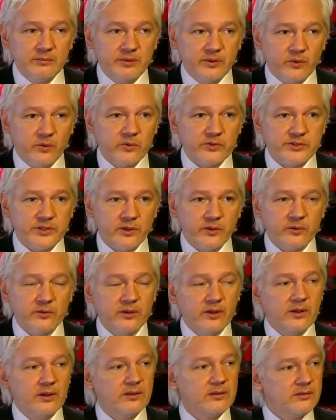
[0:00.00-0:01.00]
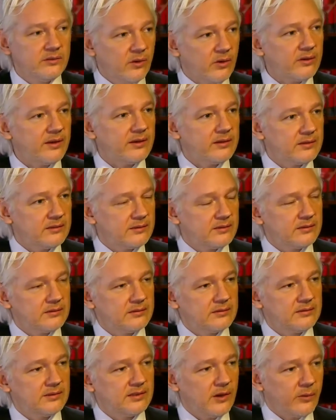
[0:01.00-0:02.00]
but also not
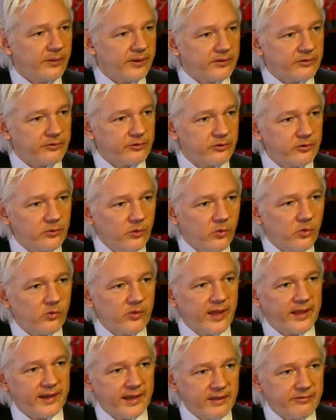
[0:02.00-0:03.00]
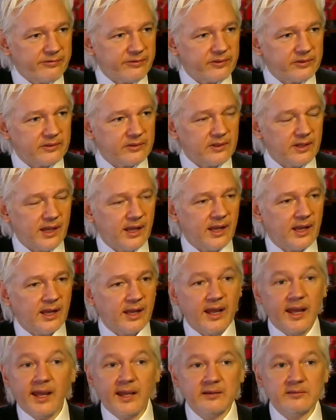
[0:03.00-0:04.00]
going through all that effort
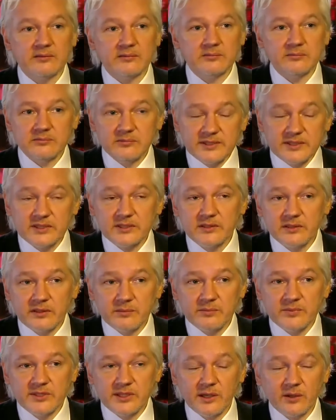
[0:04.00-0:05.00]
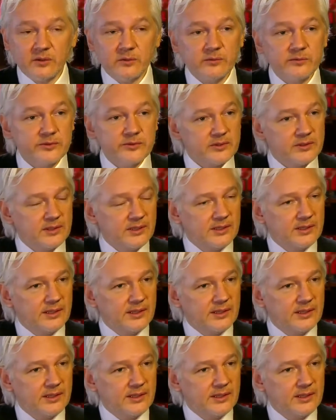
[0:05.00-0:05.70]
and risk to themselves